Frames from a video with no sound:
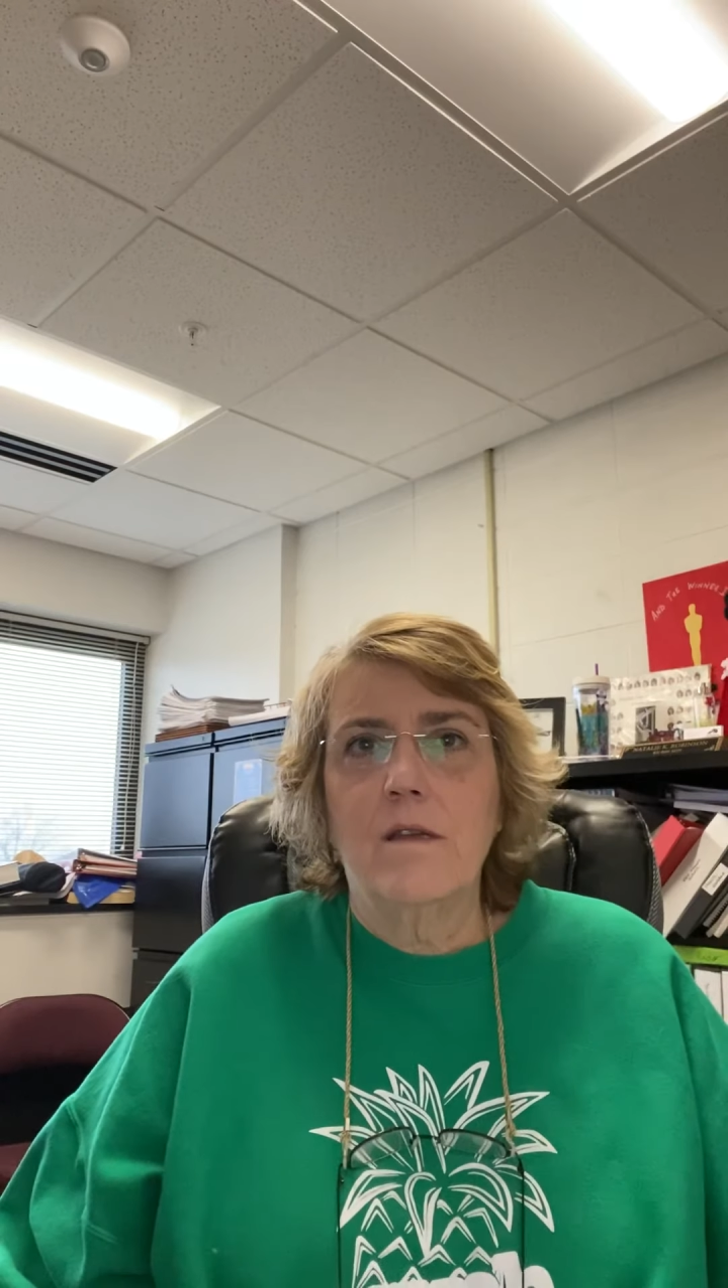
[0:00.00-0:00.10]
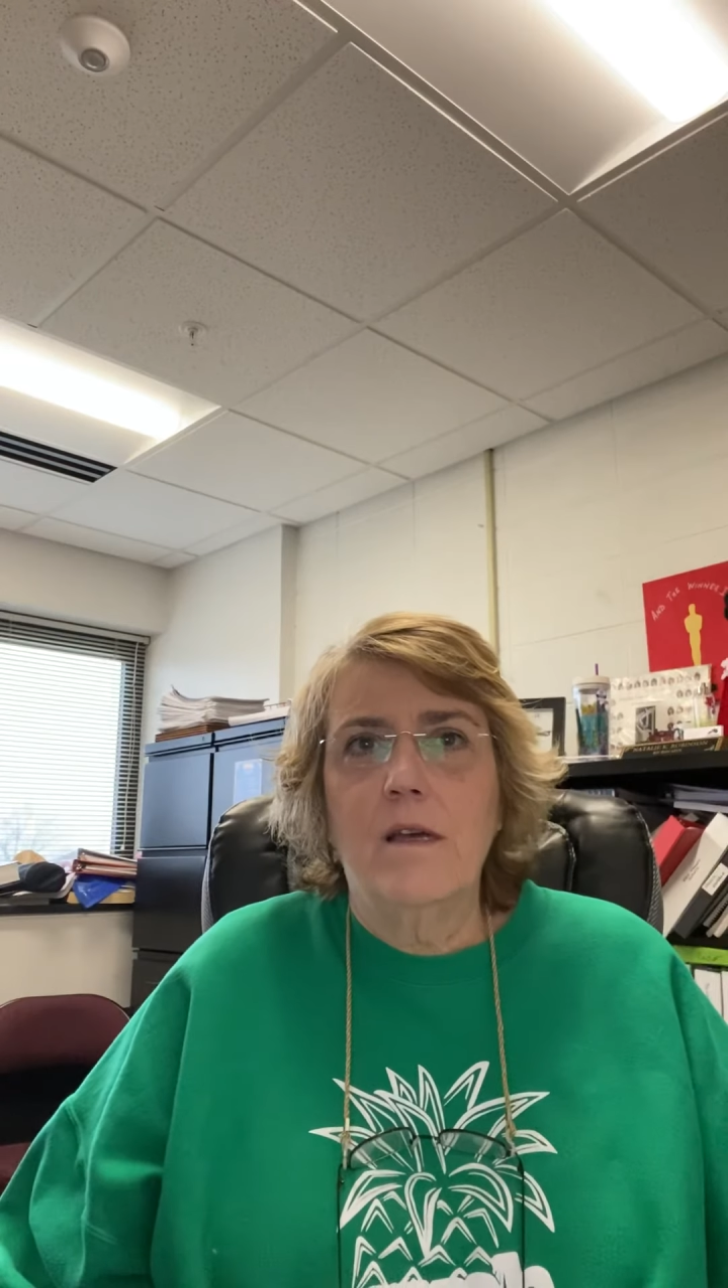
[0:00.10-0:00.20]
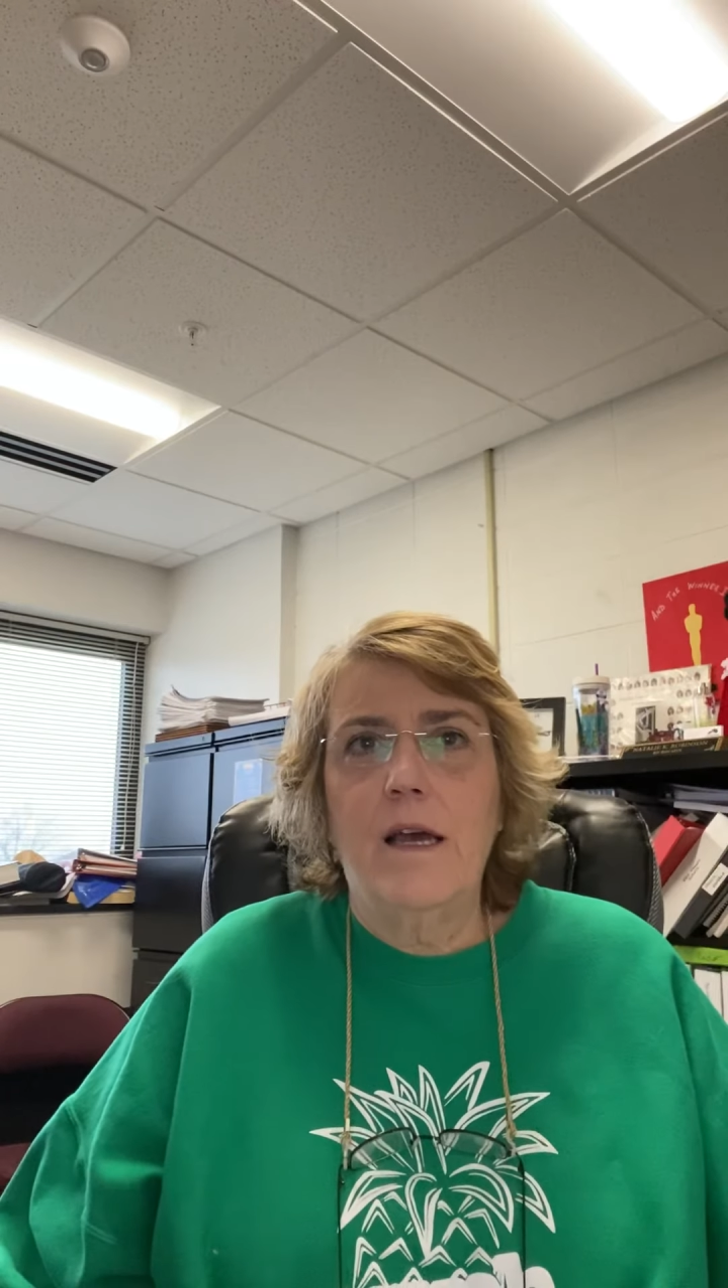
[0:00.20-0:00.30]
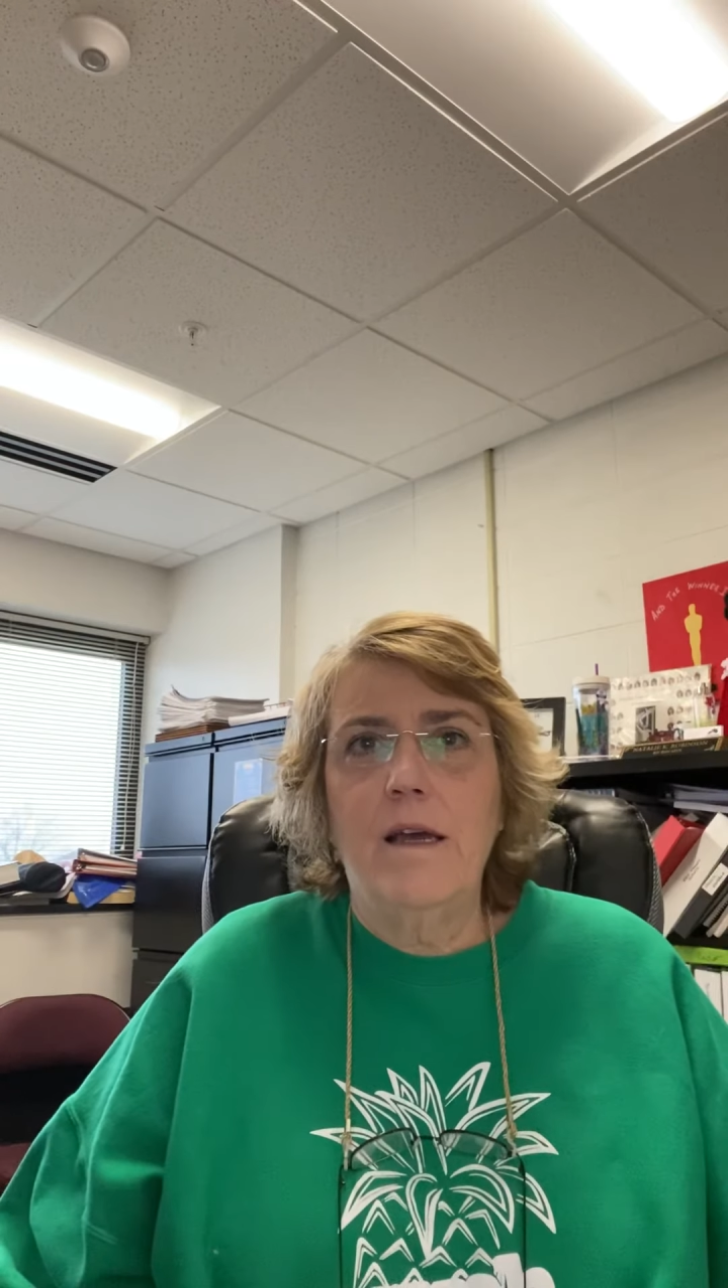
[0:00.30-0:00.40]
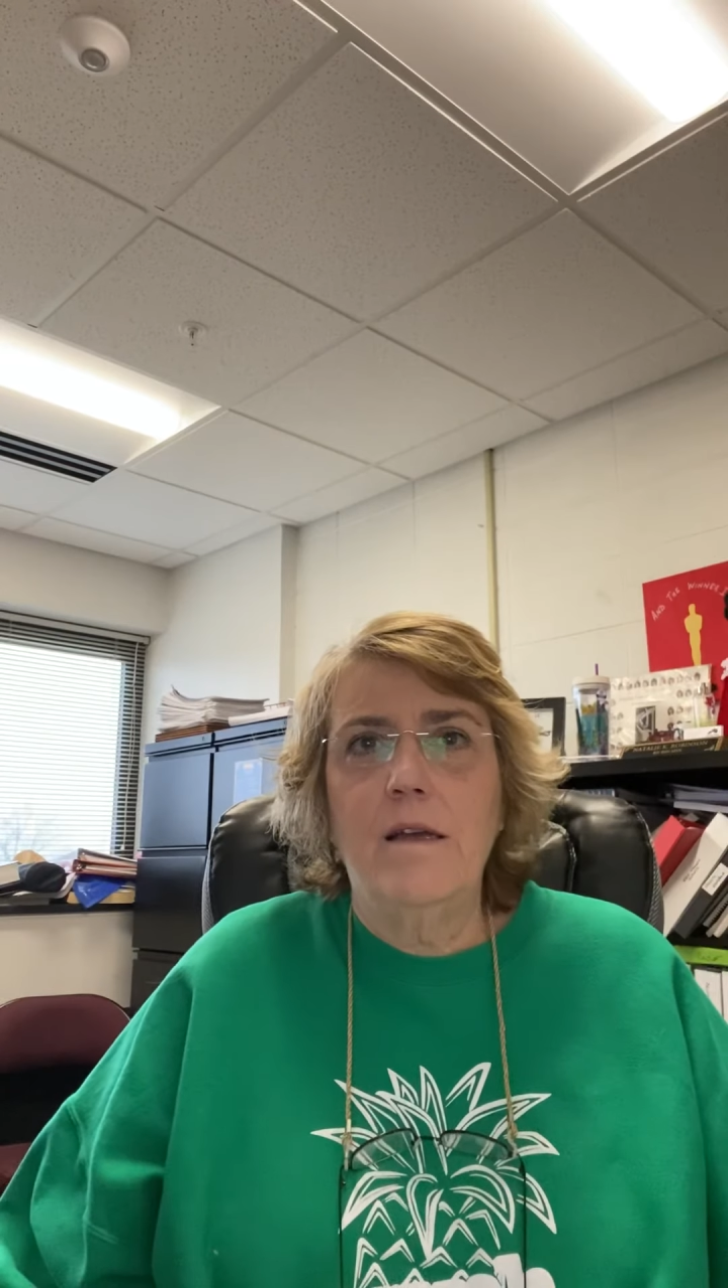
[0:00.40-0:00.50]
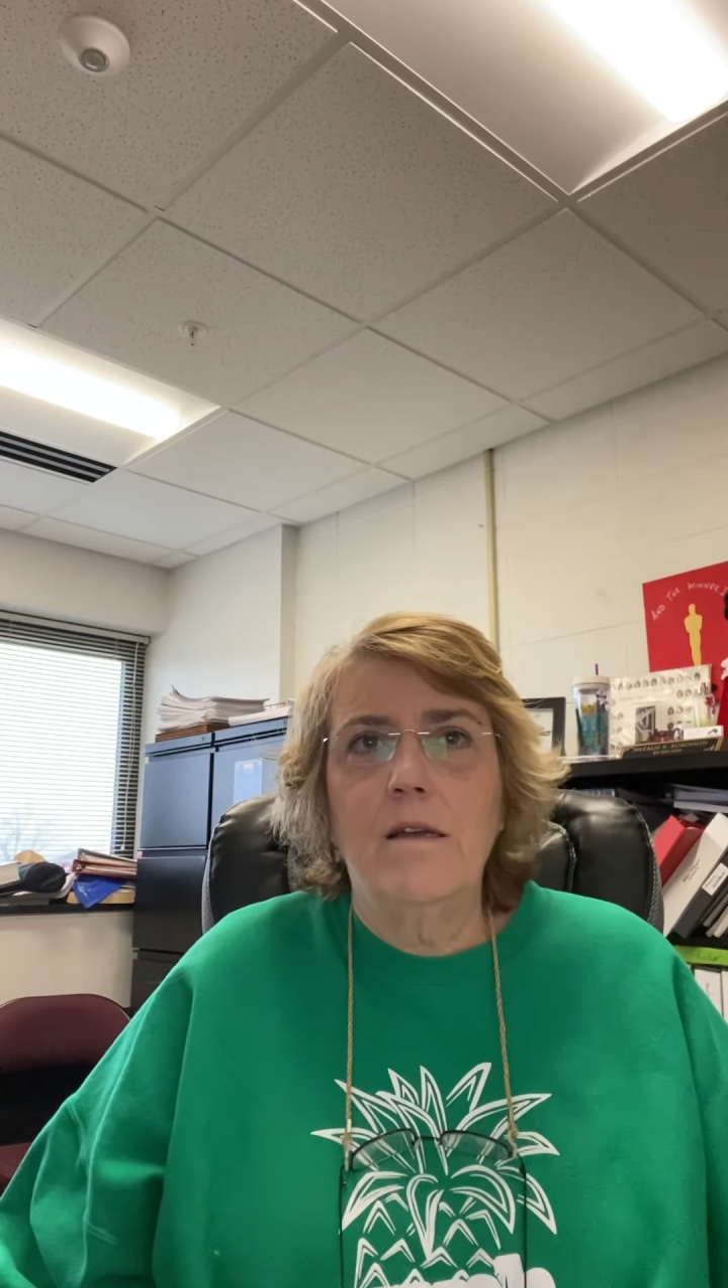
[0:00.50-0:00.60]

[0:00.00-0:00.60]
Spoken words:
Okay?